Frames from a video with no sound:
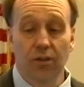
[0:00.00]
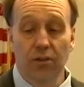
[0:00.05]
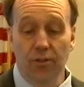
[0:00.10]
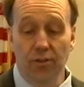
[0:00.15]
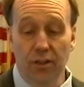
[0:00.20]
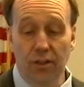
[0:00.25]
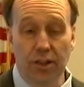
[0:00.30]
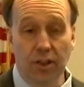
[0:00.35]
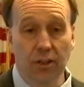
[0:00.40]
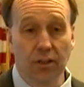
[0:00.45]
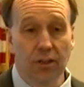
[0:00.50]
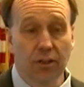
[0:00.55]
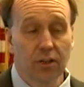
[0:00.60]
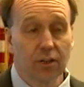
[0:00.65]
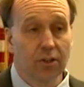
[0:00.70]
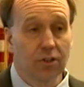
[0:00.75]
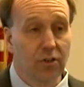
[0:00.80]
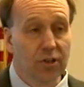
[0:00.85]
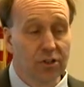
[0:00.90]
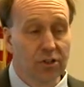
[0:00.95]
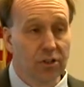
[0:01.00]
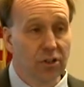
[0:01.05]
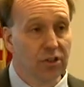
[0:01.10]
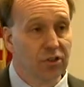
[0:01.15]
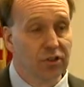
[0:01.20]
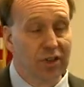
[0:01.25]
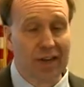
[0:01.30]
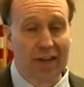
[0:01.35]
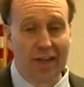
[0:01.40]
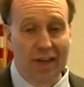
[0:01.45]
the
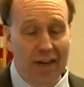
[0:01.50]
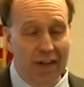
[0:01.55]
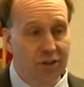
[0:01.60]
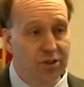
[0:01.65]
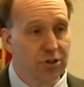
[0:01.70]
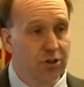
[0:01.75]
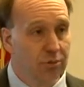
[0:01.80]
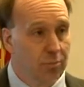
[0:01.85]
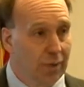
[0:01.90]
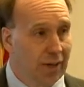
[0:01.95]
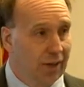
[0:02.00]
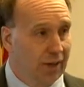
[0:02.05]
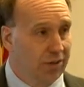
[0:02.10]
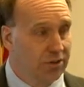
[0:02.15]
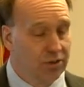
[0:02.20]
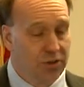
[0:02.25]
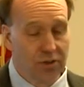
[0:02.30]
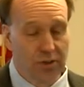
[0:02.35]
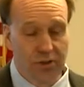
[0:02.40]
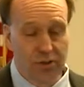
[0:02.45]
crystals that nature makes.